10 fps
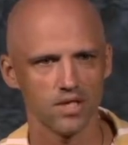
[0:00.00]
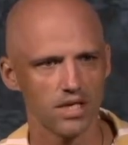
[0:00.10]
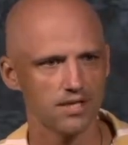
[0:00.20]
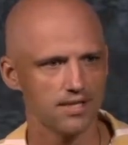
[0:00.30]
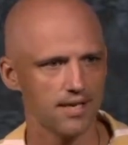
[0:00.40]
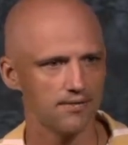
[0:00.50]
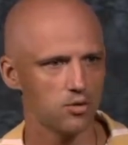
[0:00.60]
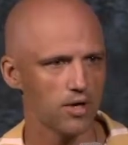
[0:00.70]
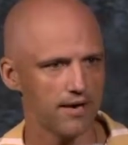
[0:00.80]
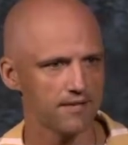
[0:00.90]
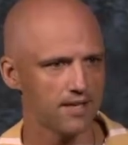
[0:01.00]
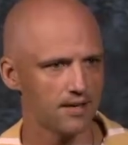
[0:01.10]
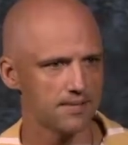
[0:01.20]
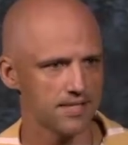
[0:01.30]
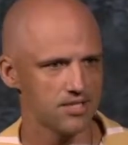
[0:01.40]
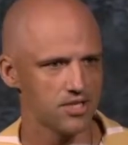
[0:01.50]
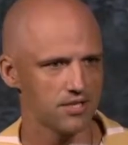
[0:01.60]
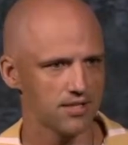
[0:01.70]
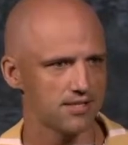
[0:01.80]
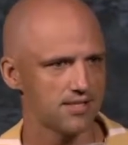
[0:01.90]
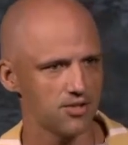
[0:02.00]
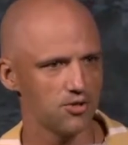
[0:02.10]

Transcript: and the devil, we're having a competition, let's see who